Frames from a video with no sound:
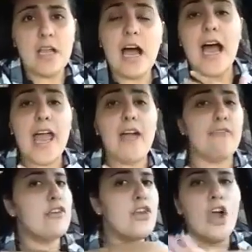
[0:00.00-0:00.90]
I have
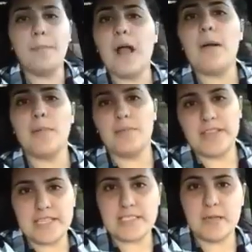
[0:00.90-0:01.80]
no problem with
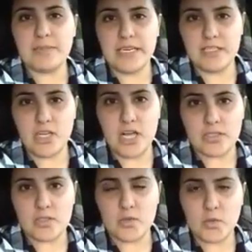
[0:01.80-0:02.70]
Islam getting taught in
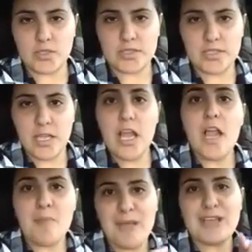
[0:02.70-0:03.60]
schools.
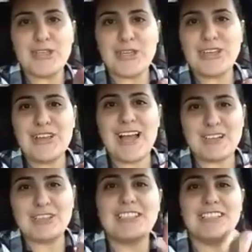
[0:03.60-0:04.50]
Make sure you
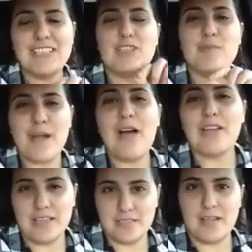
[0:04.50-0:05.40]
actually teach about
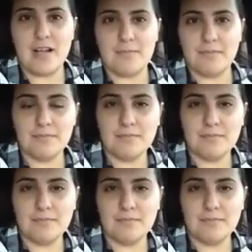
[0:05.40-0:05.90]
Islam.